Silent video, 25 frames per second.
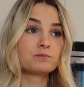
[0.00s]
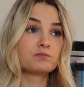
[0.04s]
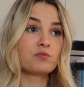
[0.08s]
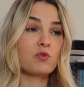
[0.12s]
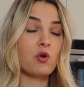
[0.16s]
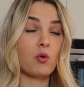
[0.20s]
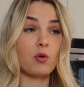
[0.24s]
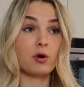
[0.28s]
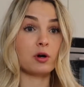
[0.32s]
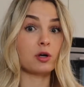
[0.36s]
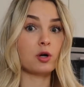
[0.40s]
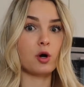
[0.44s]

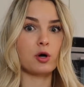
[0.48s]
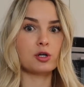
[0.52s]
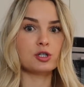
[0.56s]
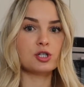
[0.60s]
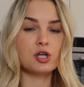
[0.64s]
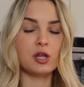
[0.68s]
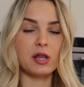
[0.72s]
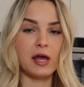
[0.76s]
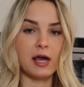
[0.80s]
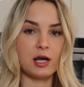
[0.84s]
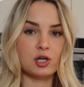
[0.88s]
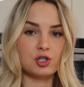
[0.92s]
or going
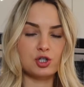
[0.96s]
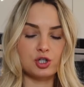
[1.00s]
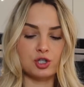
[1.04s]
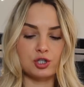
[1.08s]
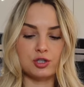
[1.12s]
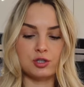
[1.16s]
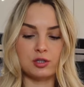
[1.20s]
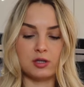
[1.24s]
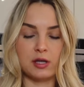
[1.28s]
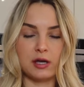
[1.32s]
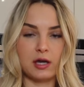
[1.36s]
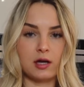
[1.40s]
to lectures,
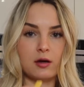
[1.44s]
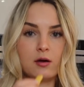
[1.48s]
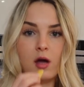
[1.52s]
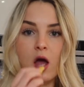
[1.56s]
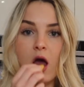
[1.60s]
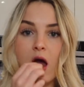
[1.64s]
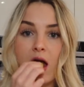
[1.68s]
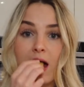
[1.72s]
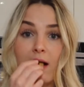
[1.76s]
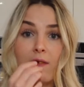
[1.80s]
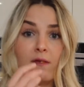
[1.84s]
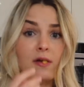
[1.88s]
and like
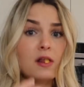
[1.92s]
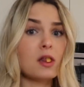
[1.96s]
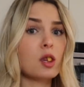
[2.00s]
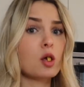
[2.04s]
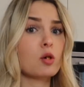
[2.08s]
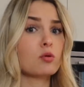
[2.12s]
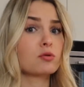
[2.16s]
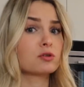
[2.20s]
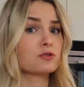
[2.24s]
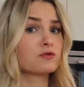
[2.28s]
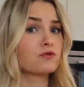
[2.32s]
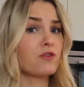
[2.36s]

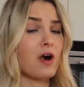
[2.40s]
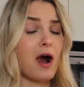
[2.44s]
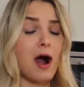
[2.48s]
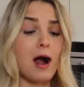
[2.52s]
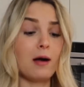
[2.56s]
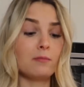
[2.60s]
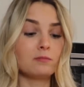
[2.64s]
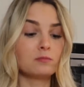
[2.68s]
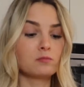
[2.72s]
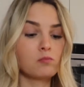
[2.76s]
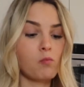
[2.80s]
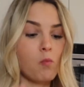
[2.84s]
everything was
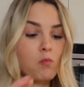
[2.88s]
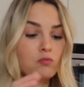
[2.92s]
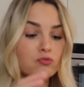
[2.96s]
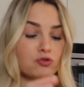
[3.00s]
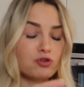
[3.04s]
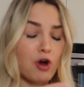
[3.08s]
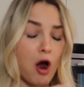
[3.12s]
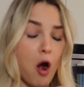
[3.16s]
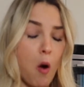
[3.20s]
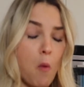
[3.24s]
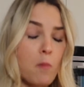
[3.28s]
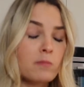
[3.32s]
fun.
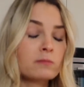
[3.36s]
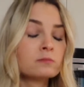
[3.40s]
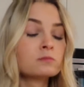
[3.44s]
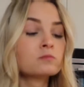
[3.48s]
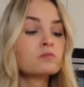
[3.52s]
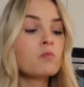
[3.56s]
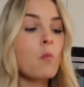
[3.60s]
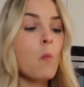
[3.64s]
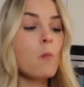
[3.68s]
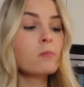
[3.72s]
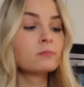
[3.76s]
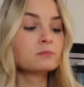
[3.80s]
So
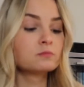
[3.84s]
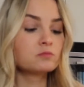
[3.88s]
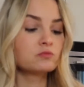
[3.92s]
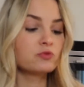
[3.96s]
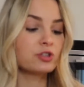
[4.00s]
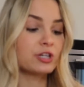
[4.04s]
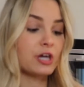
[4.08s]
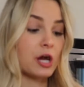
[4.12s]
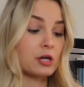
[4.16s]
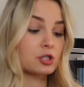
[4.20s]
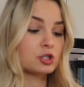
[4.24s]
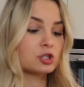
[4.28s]

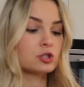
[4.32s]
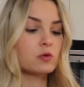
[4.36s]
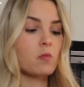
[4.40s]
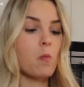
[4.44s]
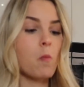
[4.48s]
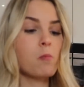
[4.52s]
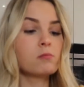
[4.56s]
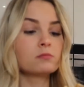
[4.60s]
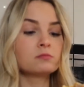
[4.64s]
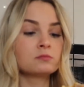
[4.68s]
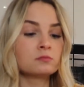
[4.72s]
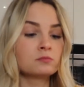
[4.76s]
yes,
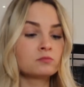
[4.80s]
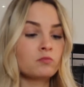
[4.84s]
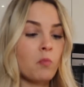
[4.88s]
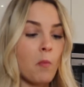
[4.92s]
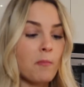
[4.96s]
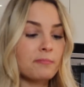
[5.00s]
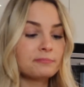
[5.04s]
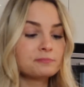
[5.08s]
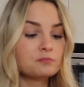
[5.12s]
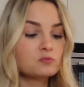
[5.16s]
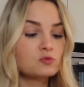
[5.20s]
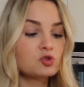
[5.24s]

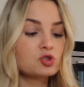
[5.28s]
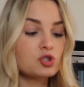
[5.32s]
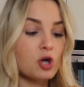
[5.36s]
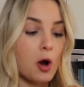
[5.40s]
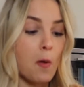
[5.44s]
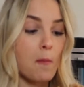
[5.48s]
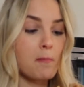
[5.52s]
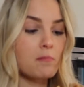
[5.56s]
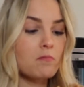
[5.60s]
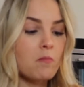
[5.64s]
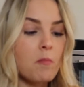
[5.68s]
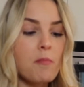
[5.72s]

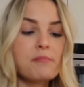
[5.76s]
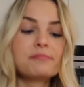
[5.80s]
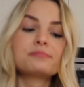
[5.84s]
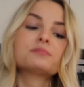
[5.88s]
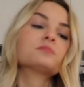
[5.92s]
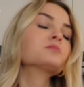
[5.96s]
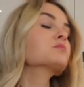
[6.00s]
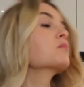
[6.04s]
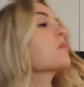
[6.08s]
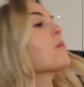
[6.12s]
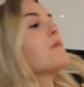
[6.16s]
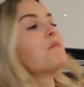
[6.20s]
so
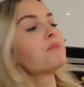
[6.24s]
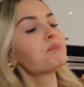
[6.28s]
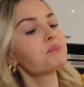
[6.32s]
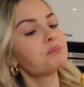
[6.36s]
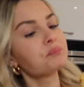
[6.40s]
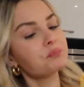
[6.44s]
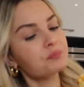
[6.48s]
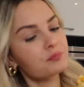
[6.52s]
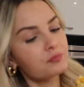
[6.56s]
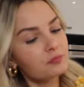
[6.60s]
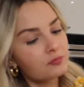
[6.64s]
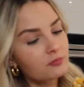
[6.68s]

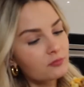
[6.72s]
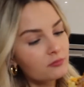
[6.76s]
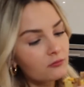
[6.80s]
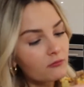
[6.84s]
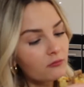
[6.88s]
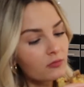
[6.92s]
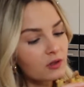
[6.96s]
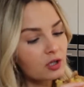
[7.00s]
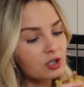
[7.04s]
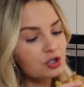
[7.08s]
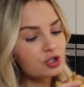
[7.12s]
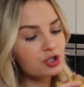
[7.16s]

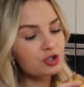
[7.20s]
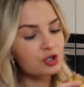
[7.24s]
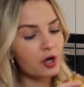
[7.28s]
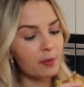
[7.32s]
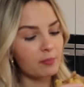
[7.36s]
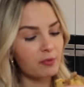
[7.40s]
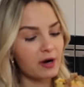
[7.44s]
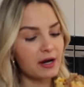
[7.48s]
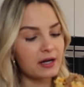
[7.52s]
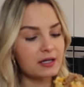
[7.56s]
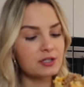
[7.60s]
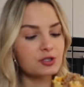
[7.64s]
just hop
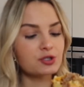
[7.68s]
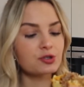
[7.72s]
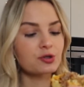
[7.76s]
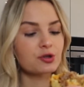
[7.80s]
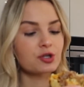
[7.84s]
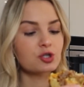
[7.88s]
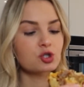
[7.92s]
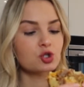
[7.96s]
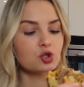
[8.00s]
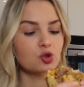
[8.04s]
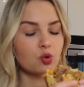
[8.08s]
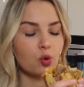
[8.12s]
right into
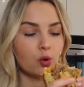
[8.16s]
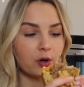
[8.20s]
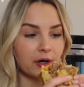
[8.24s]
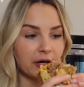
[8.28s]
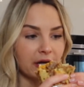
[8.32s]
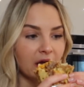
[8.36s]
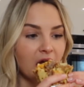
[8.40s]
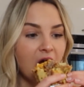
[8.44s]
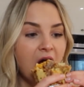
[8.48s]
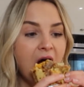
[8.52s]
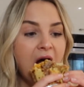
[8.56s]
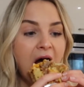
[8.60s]
the
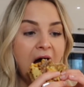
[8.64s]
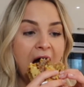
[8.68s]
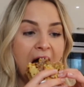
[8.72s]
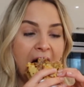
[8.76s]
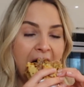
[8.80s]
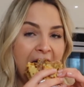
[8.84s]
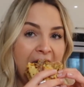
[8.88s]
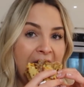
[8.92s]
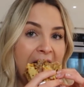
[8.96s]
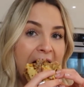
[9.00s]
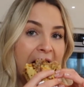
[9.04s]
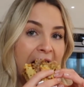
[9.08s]
story.
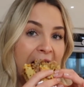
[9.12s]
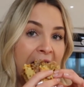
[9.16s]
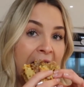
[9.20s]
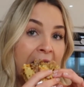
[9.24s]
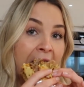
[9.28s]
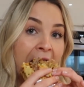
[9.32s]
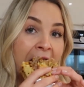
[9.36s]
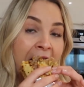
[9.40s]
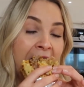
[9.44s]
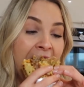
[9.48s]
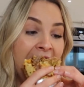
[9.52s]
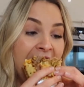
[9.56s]
I
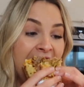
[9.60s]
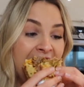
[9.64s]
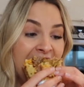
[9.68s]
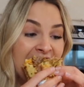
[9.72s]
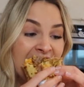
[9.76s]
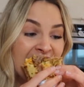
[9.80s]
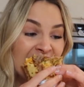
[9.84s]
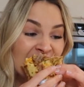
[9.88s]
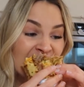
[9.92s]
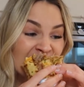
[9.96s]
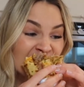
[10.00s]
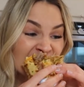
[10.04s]

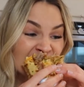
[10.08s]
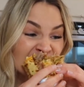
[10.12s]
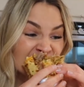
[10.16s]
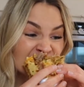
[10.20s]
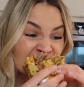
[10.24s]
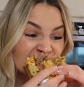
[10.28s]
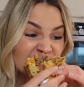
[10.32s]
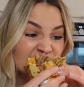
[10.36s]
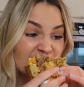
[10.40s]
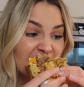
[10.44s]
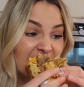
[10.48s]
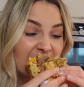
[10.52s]

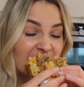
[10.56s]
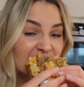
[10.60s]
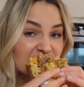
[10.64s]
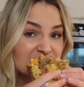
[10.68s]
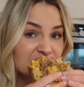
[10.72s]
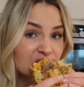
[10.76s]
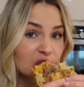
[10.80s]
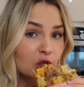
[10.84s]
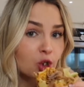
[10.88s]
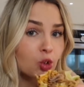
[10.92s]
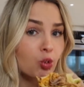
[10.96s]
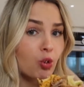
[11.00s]

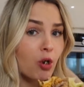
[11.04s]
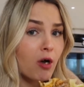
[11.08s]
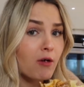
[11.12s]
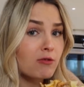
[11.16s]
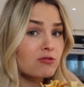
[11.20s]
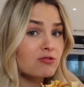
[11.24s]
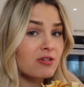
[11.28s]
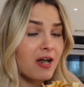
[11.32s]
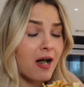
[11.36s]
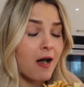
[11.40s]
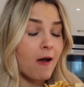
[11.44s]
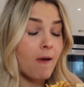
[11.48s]
actually
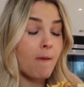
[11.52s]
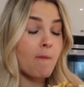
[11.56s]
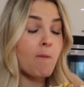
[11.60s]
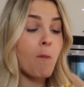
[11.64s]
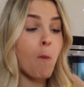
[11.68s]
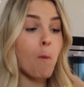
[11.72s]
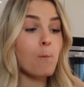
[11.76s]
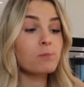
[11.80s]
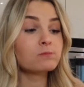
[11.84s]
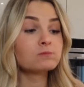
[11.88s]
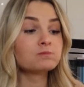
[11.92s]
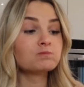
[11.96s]
wrote
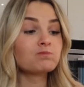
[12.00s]
down